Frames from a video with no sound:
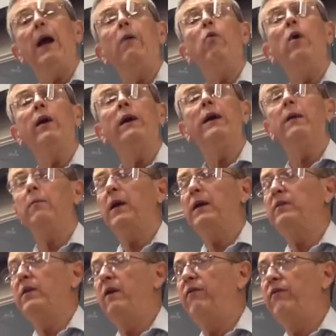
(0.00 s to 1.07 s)
I want to get
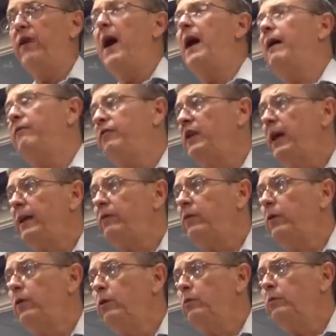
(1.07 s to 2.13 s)
myself 5 test
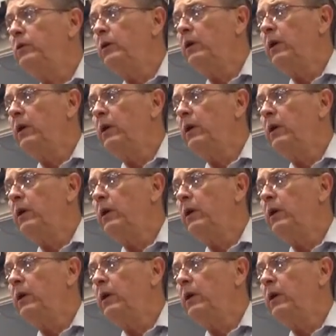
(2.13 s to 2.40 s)
tubes.